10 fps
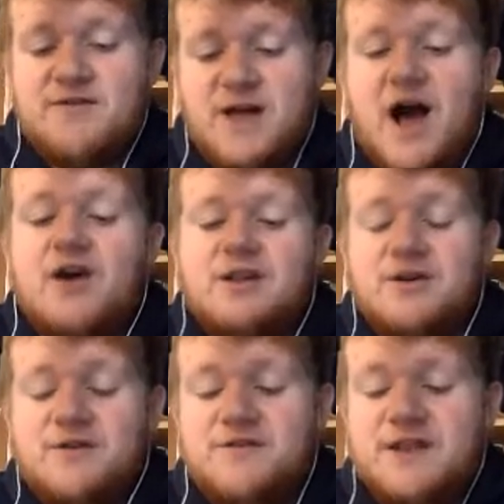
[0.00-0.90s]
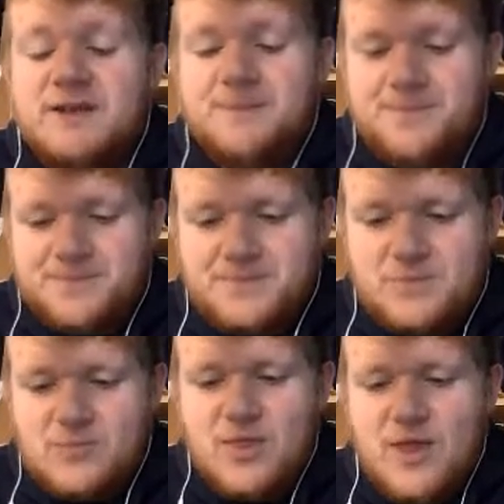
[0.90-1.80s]
have our little Flynn,
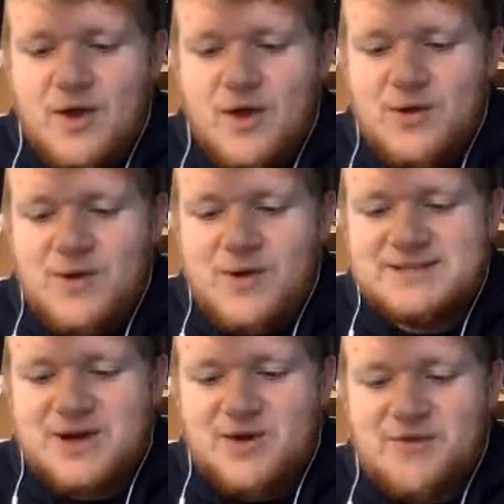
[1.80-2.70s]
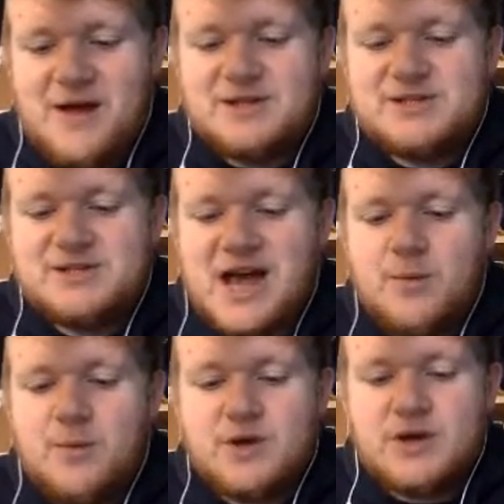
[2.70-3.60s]
who is our Rowlet. so
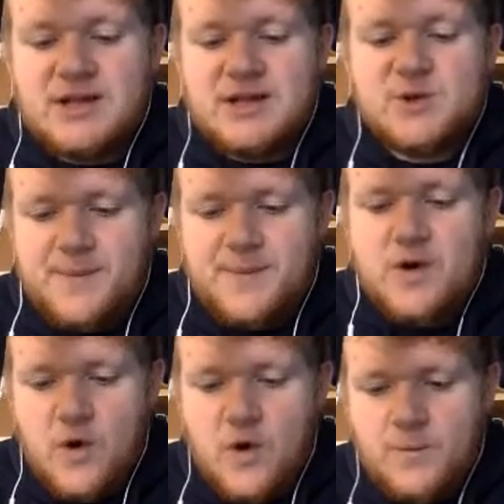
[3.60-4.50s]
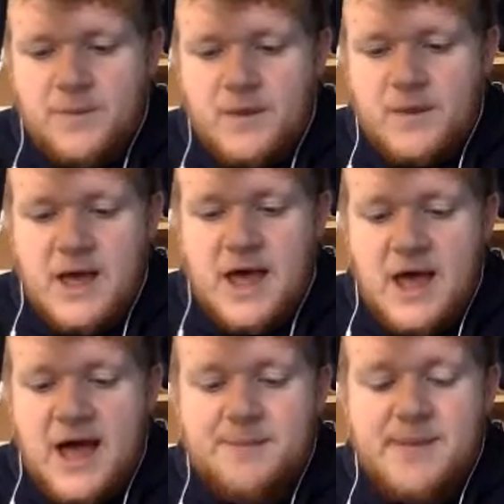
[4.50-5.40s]
now we're let's go back home,
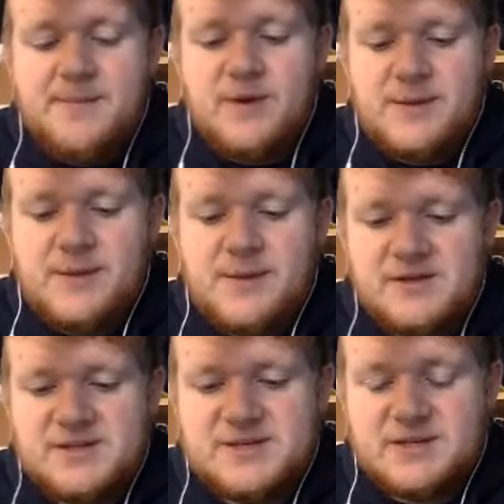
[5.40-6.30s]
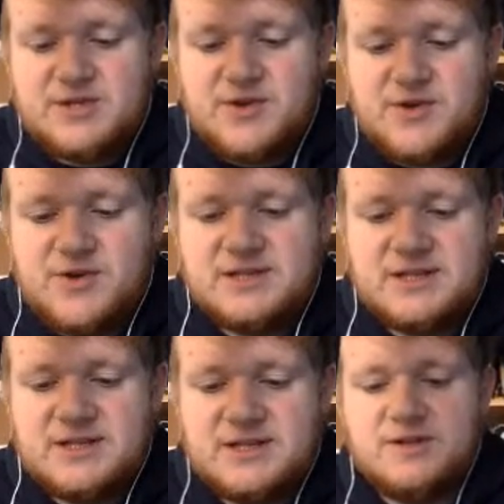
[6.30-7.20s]
and maybe we can battle some of the trainers
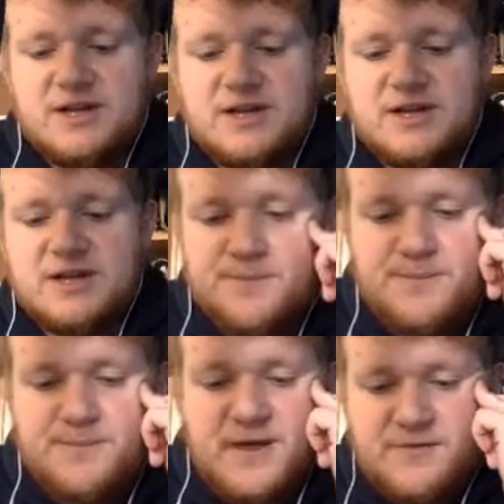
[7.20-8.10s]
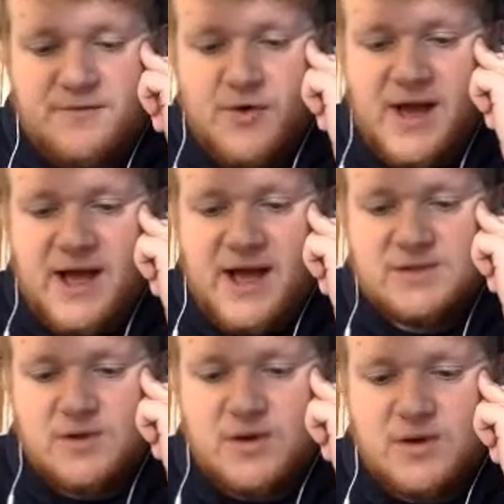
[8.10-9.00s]
in this an initial bit of
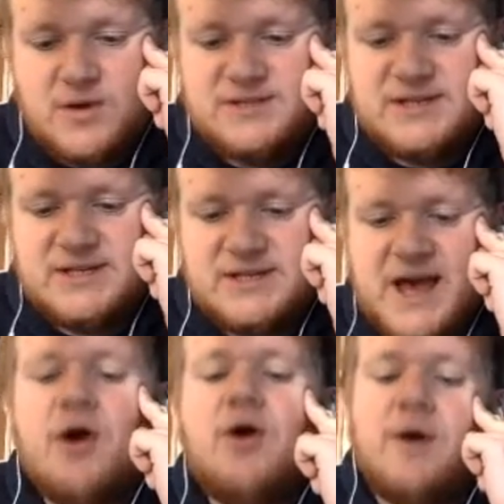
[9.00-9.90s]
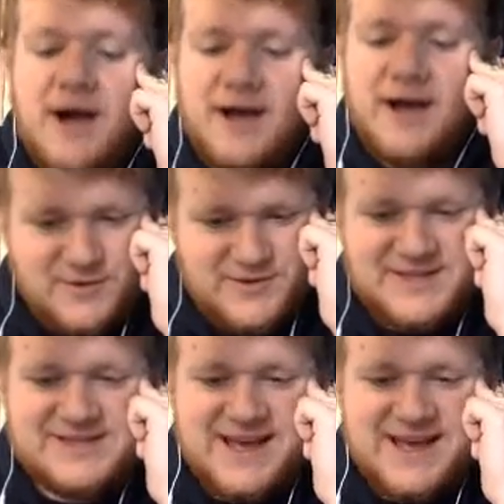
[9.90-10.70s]
grass. Oh, who's this guy? Oh, I know who this